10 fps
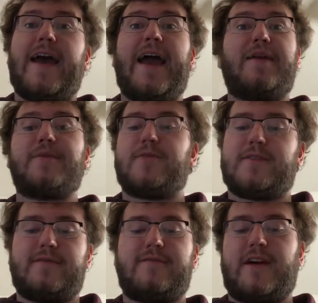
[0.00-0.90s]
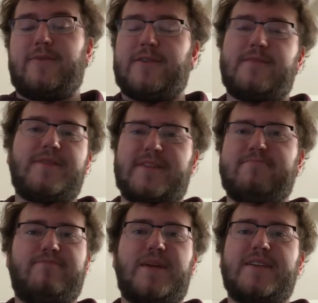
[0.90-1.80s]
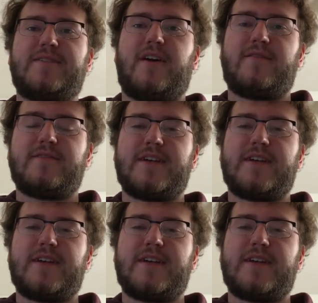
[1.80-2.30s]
happy with it and fine with it, but then pissed off